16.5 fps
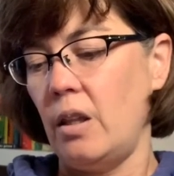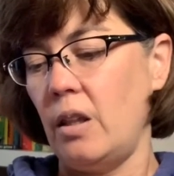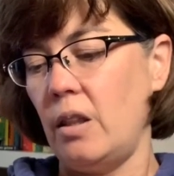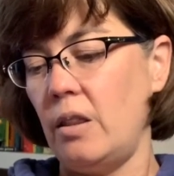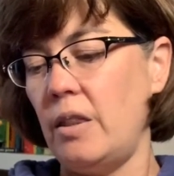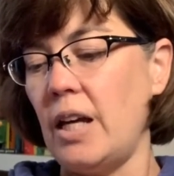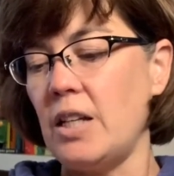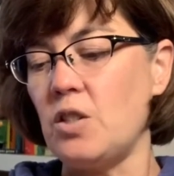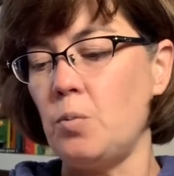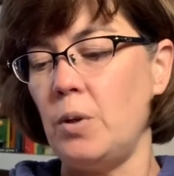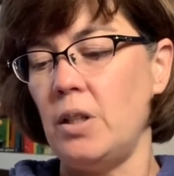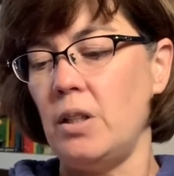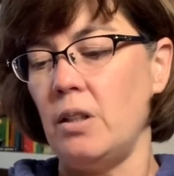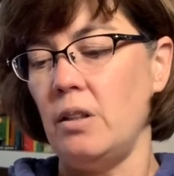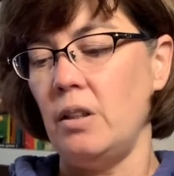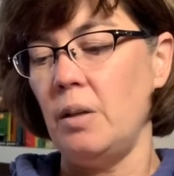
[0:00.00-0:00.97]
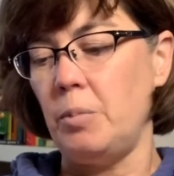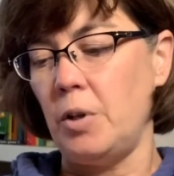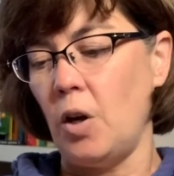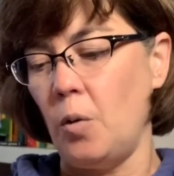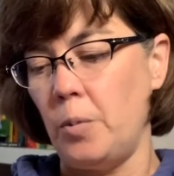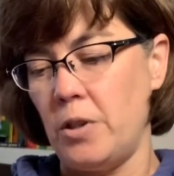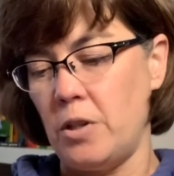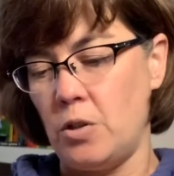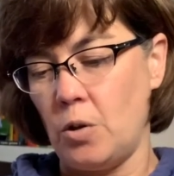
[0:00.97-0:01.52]
That's when Libby
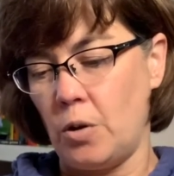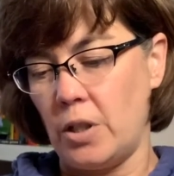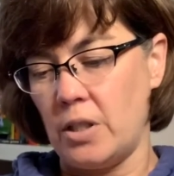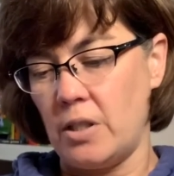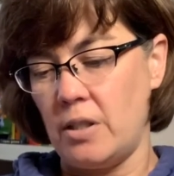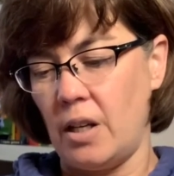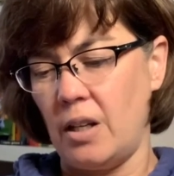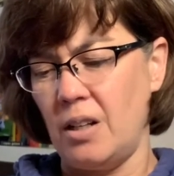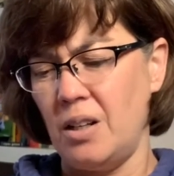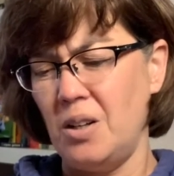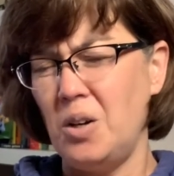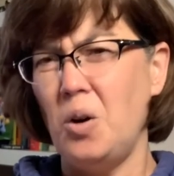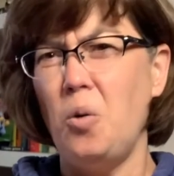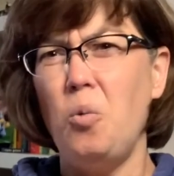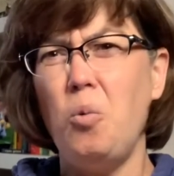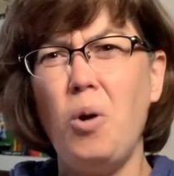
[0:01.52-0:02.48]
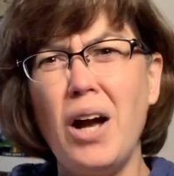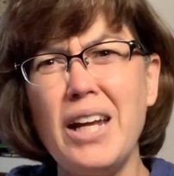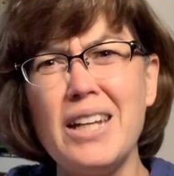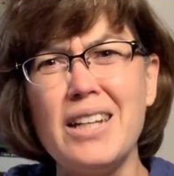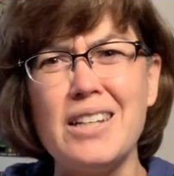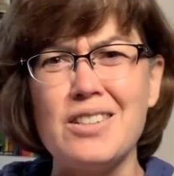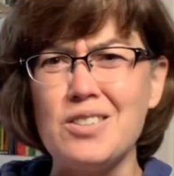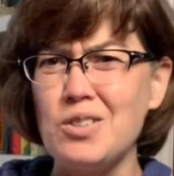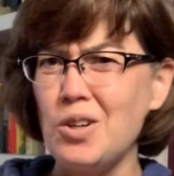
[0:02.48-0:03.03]
opened the door and said, "What
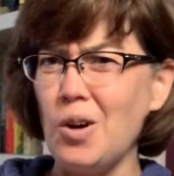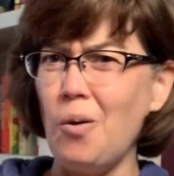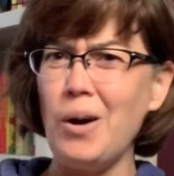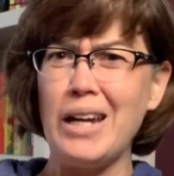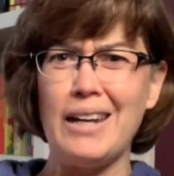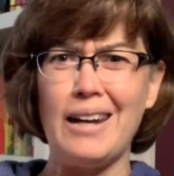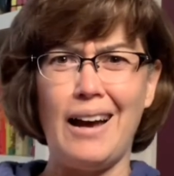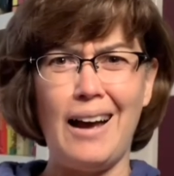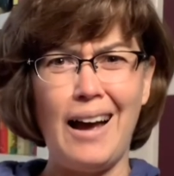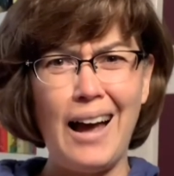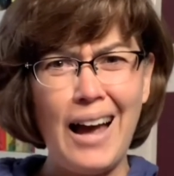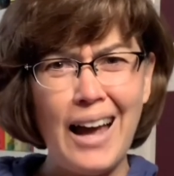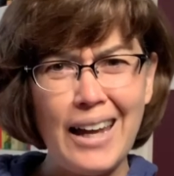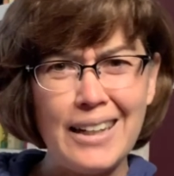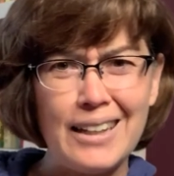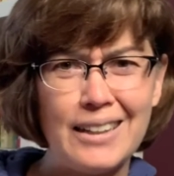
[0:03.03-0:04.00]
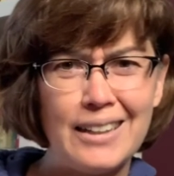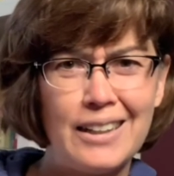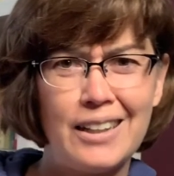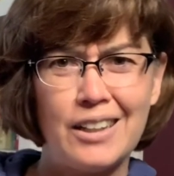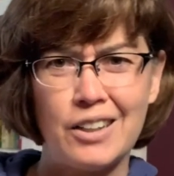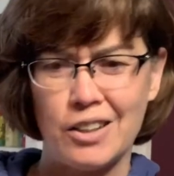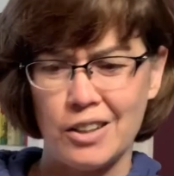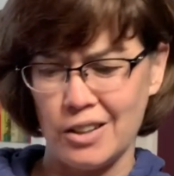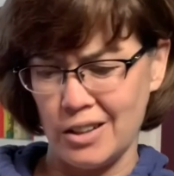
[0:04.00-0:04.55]
is going on in
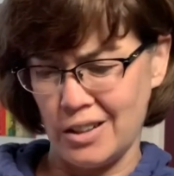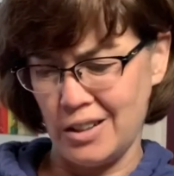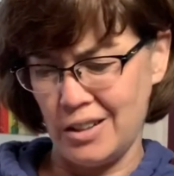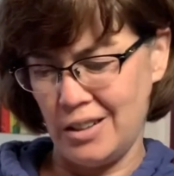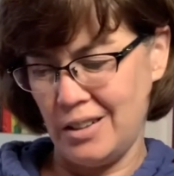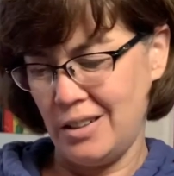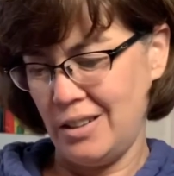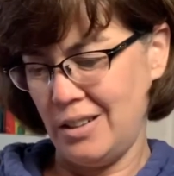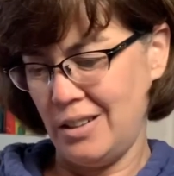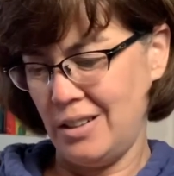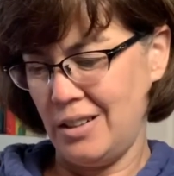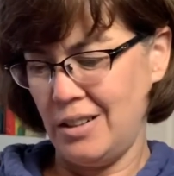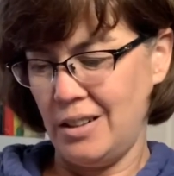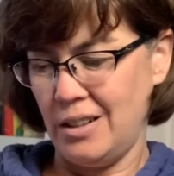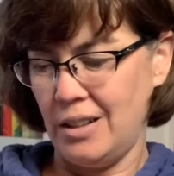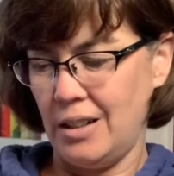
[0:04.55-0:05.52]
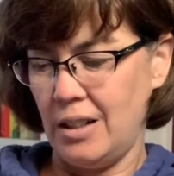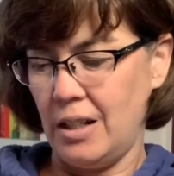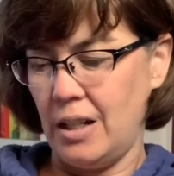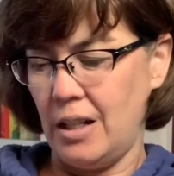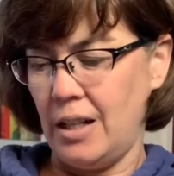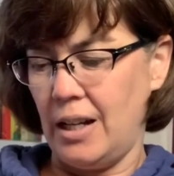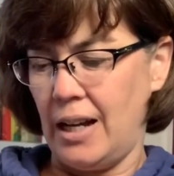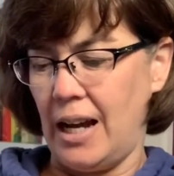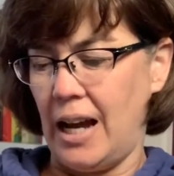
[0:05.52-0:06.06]
here?"
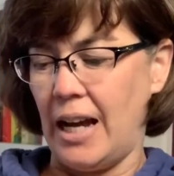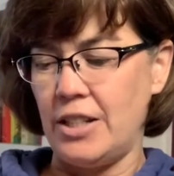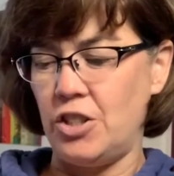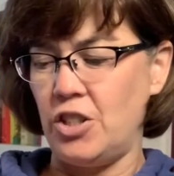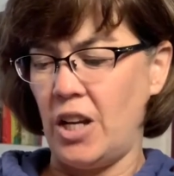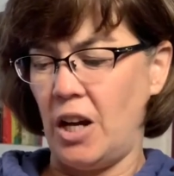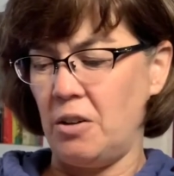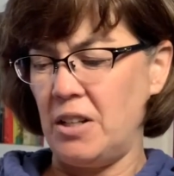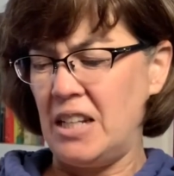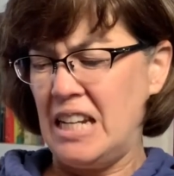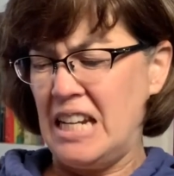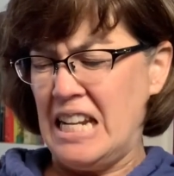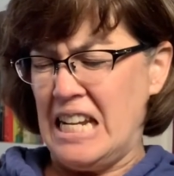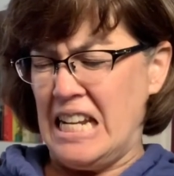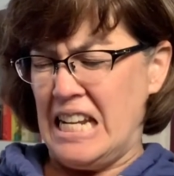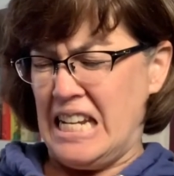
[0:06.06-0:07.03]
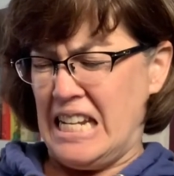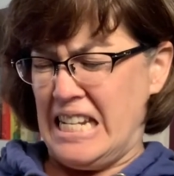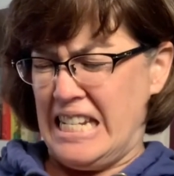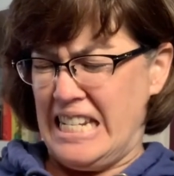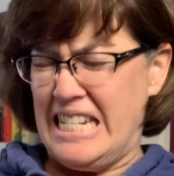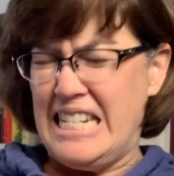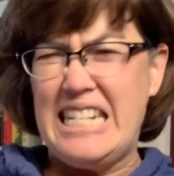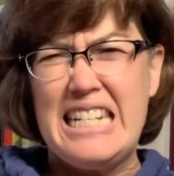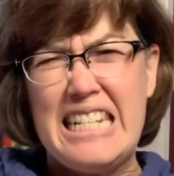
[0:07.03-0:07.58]
I shouted,
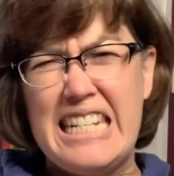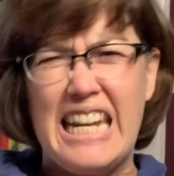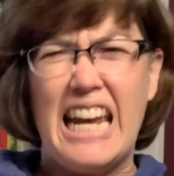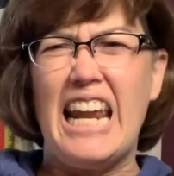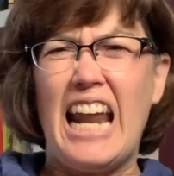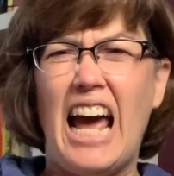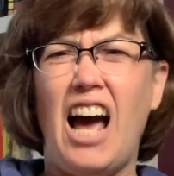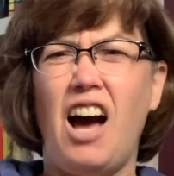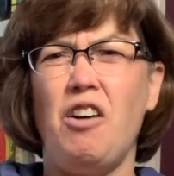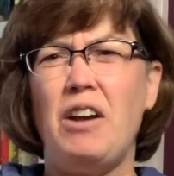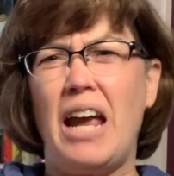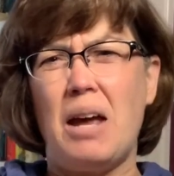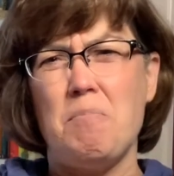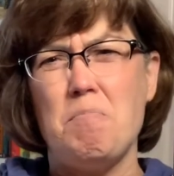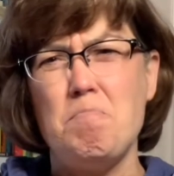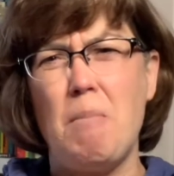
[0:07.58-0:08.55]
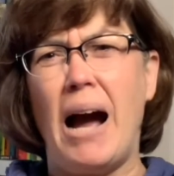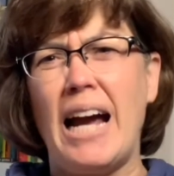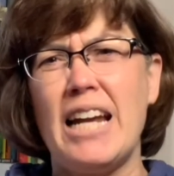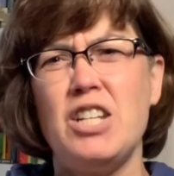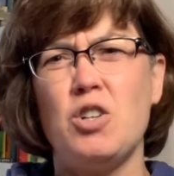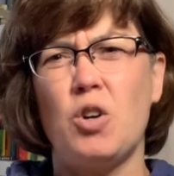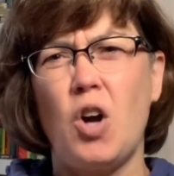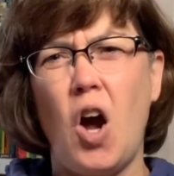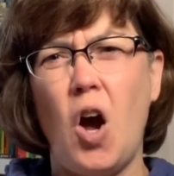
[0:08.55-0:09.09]
"Get out and mind
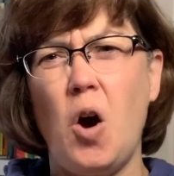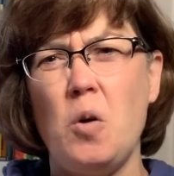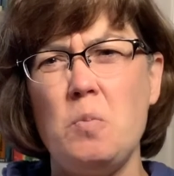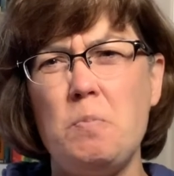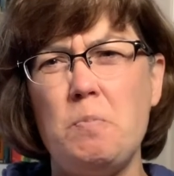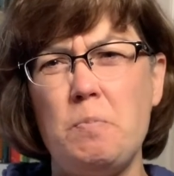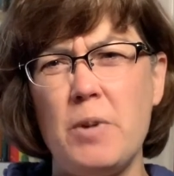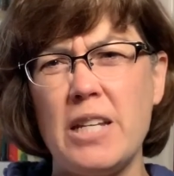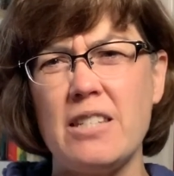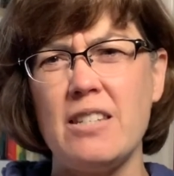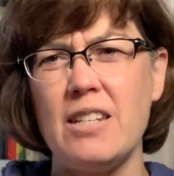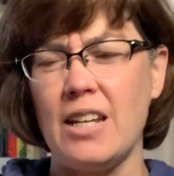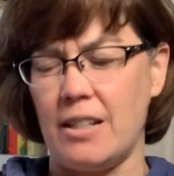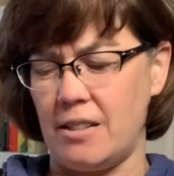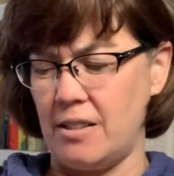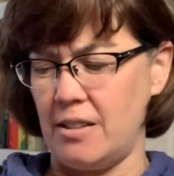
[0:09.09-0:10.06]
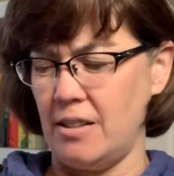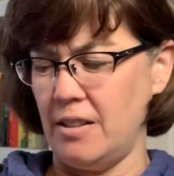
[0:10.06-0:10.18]
your own business!"